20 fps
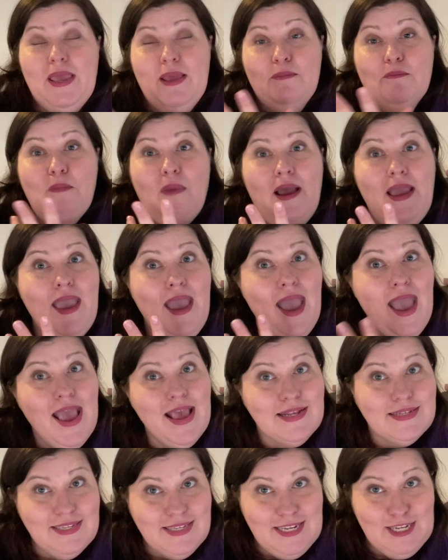in my
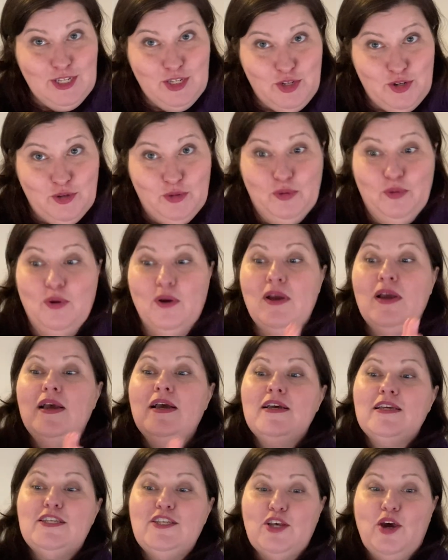Etsy store.
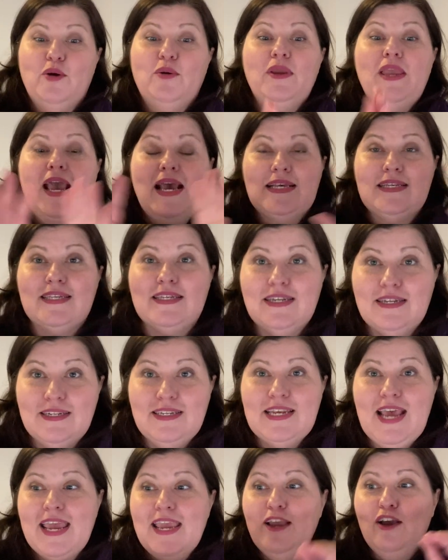So yes,
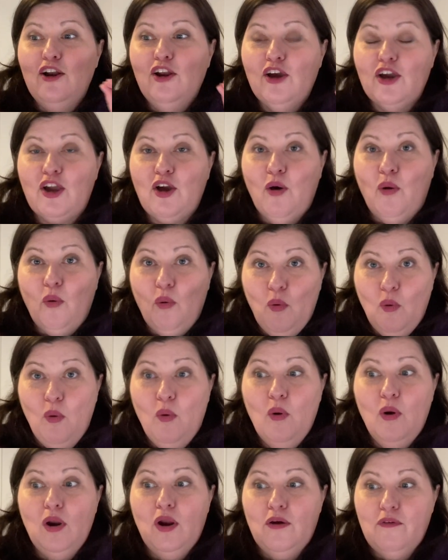take a look at
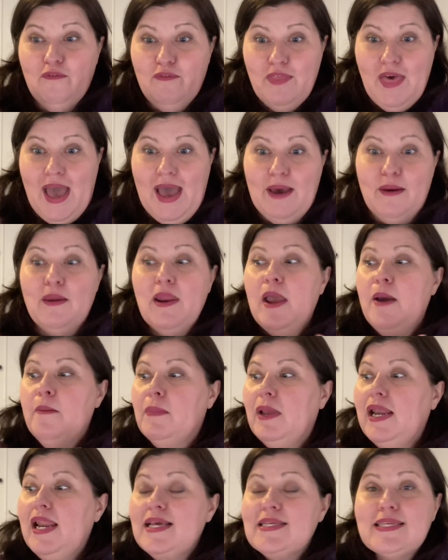all of that.
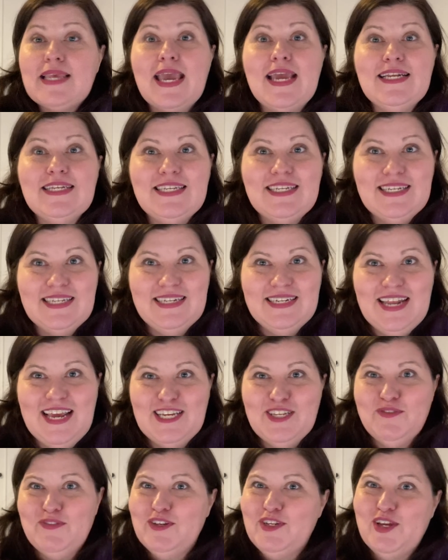But let's get into
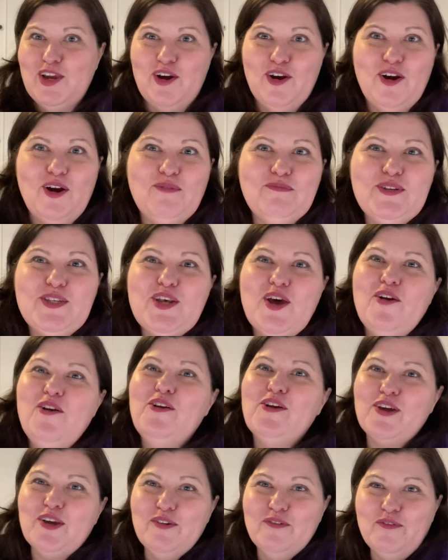today's video and I'm so
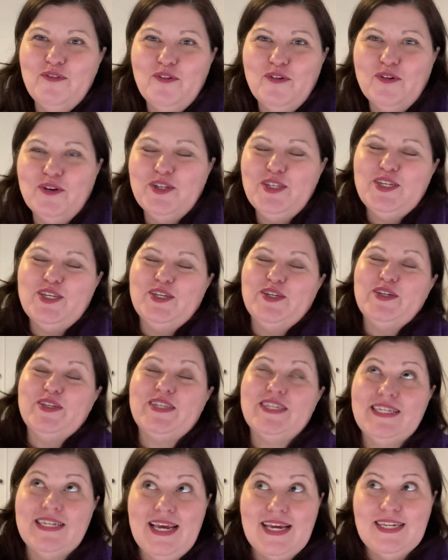looking forward to
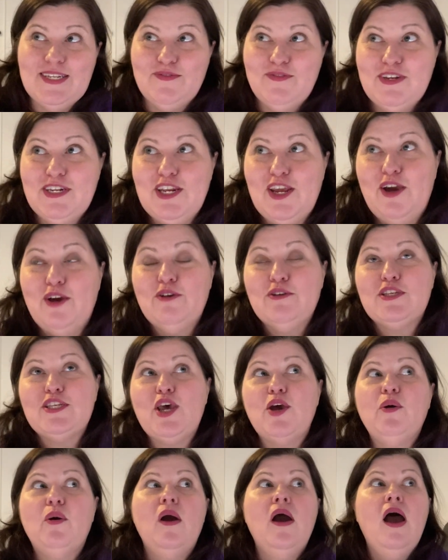today's video.
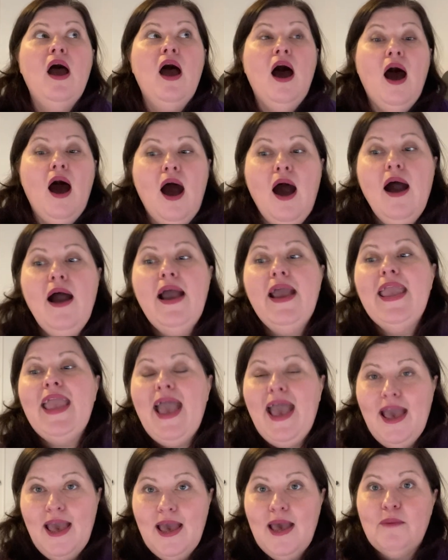So I
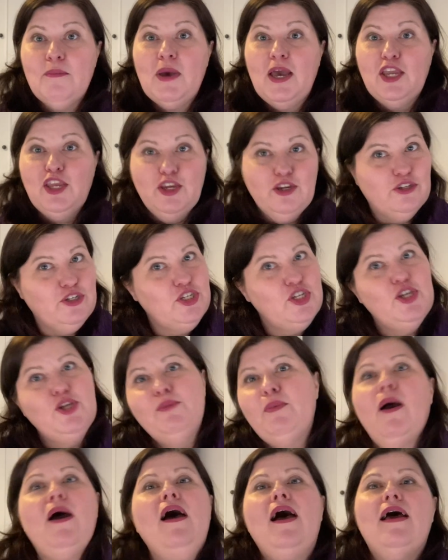am a
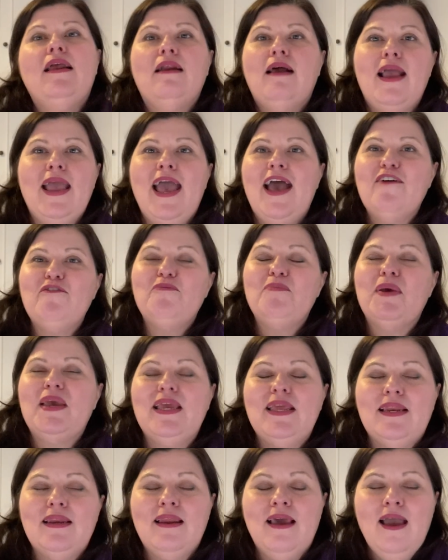YouTuber and I have
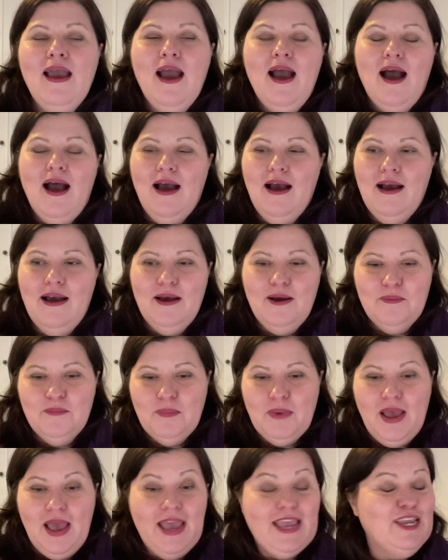been
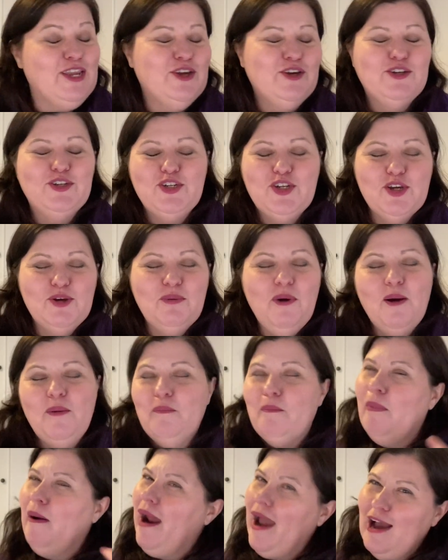um, a YouTuber.
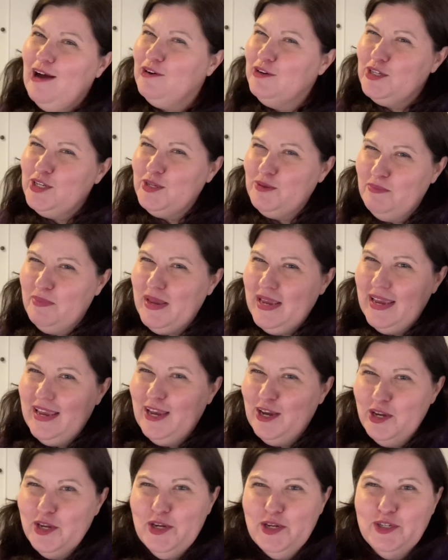I'm proud to be
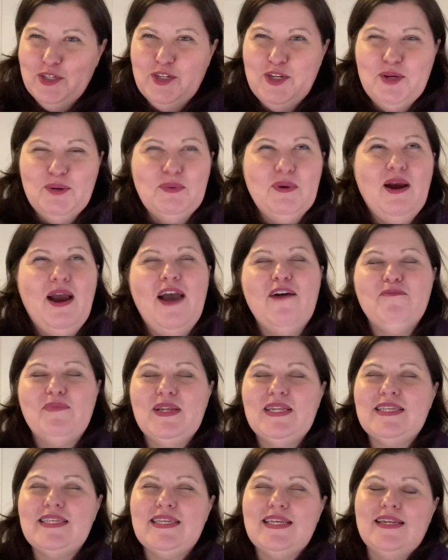a YouTuber. I have
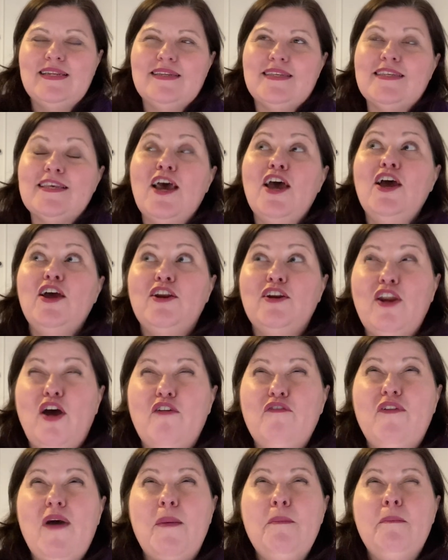been since
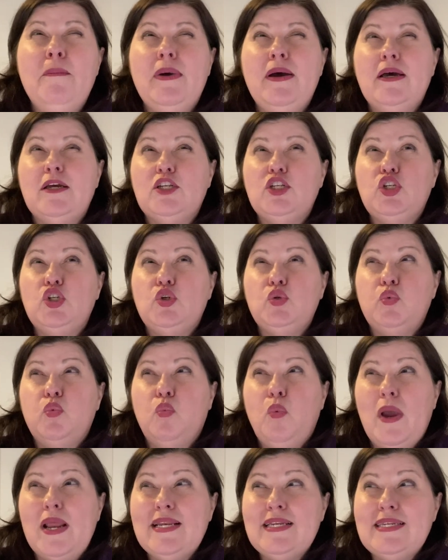November
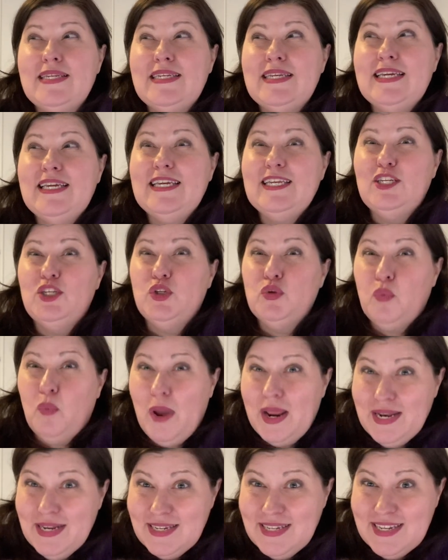
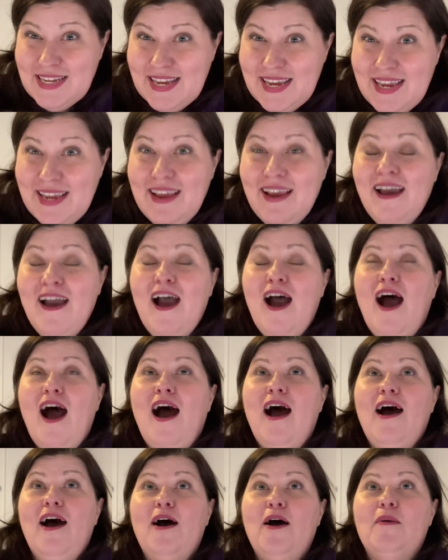2020.
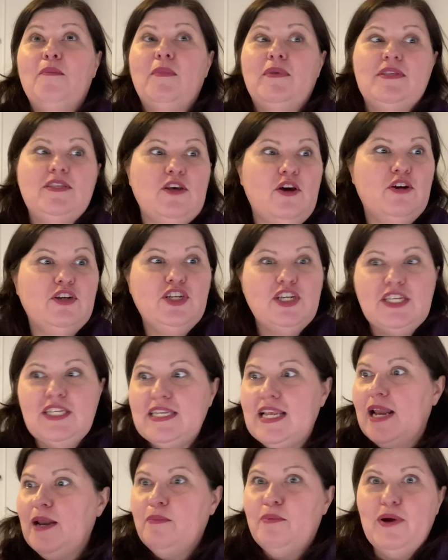Um, so I just
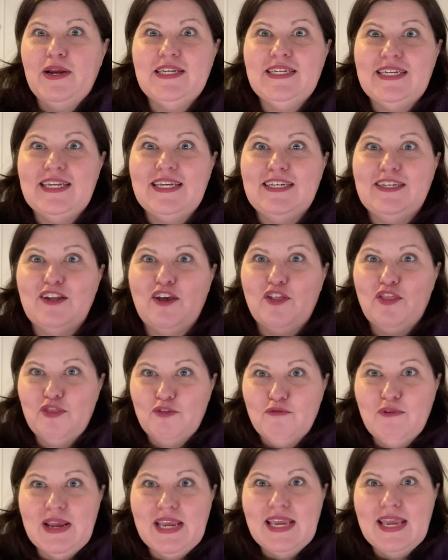celebrated
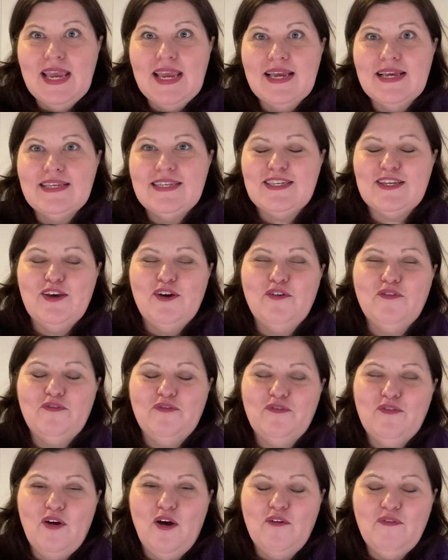three years
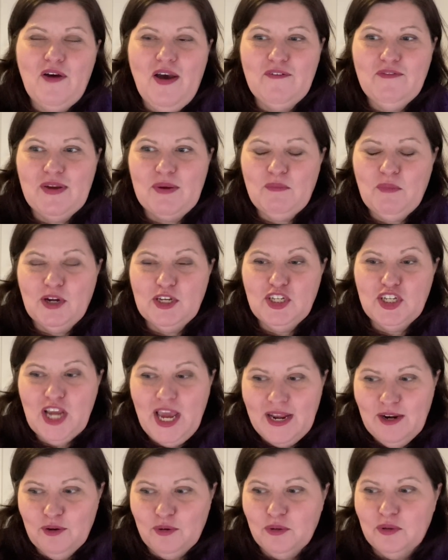of, of having my
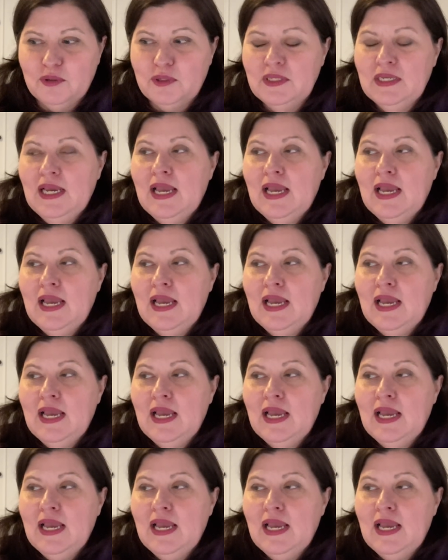channel.